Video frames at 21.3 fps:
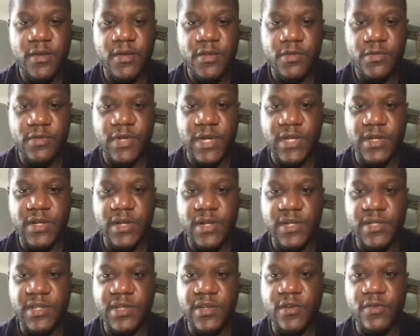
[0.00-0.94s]
All right,
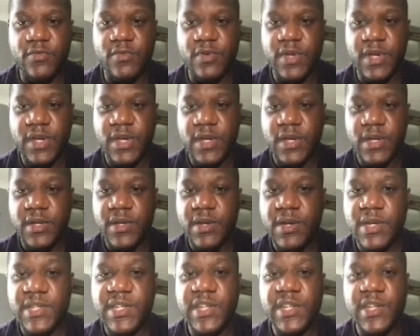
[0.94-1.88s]
guys. So the
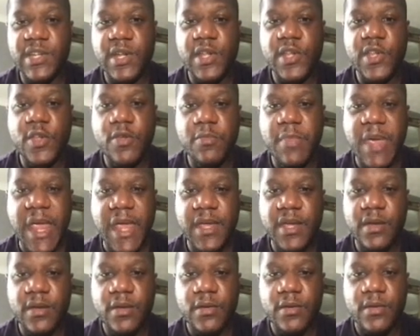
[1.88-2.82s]
decision that you
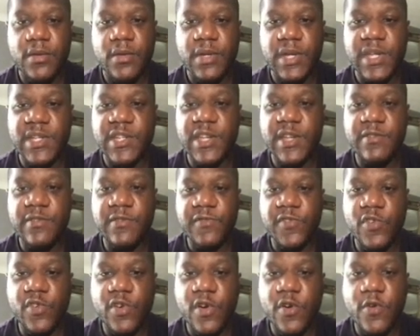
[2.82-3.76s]
make in terms of
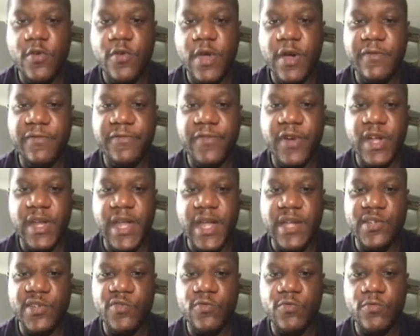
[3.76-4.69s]
your own
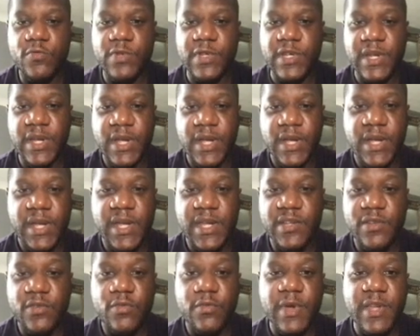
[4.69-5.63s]
financials
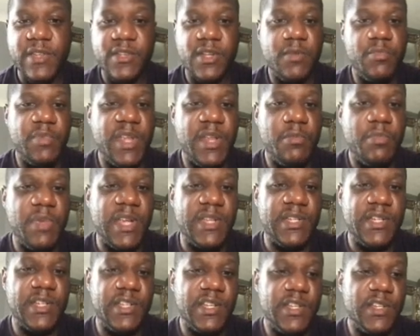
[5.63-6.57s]
is always going to be the best
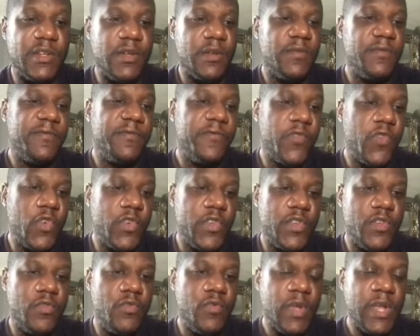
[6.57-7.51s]
decision for
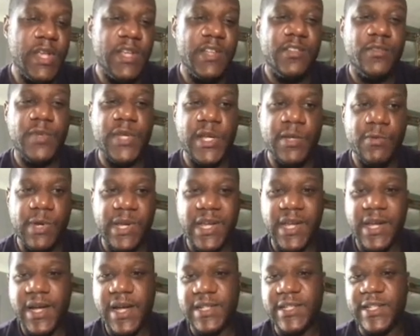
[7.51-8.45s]
you. Sometimes we
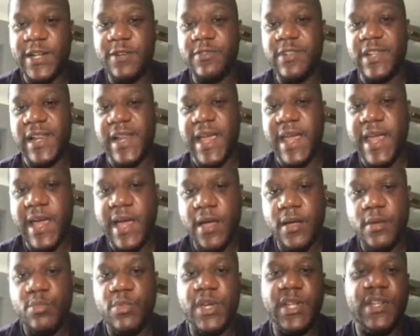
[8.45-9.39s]
kick ourselves later,
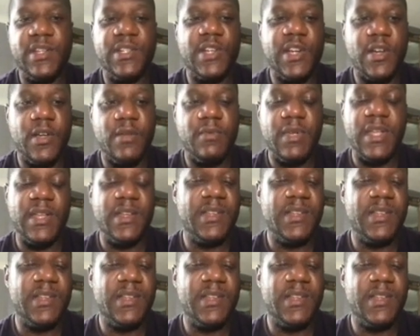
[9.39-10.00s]
but at the time, at,